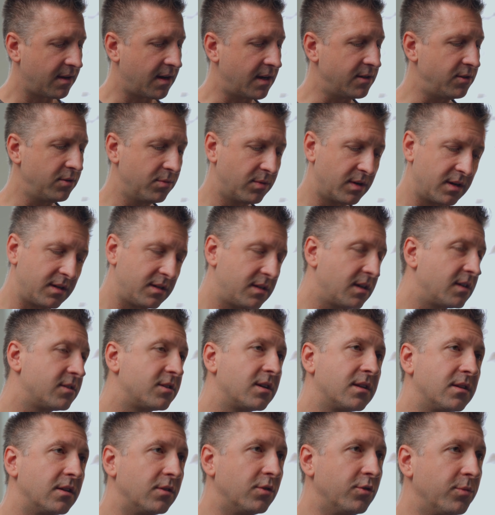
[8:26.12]
I do want to touch
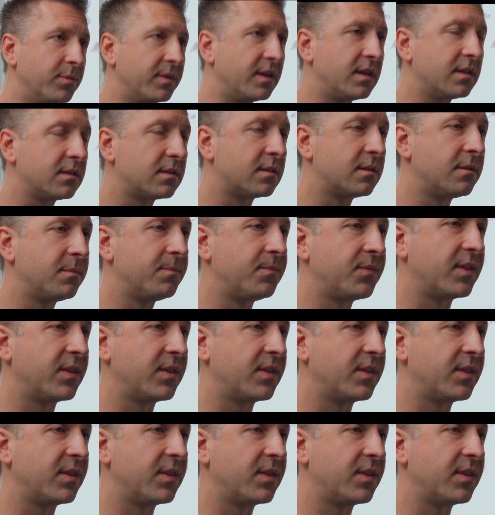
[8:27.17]
on the luminous.